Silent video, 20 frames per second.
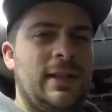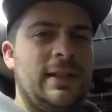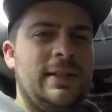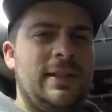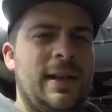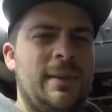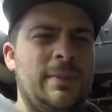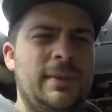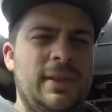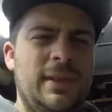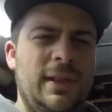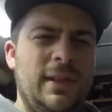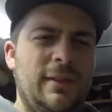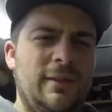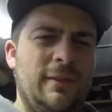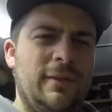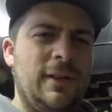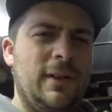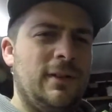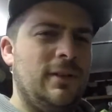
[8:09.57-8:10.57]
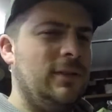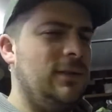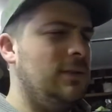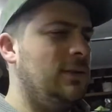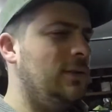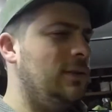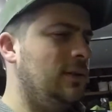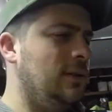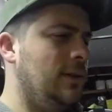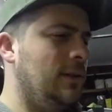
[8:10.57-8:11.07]
adapter you can fit on
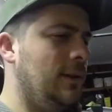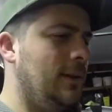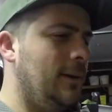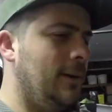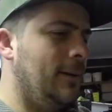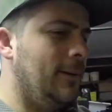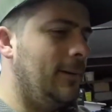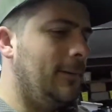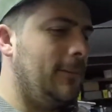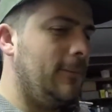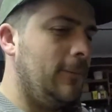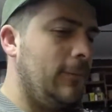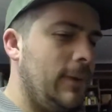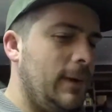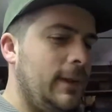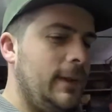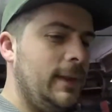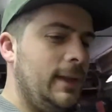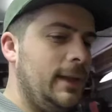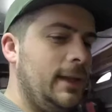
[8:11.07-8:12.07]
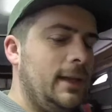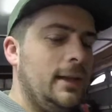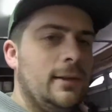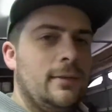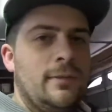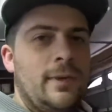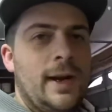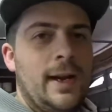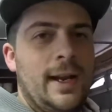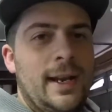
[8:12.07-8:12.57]
where the
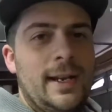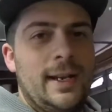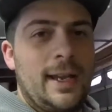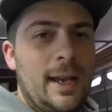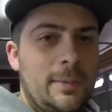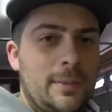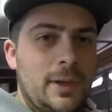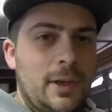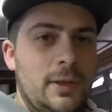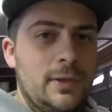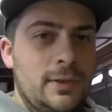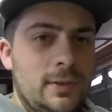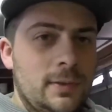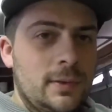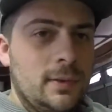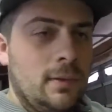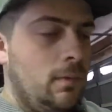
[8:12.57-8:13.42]
radiator cap goes.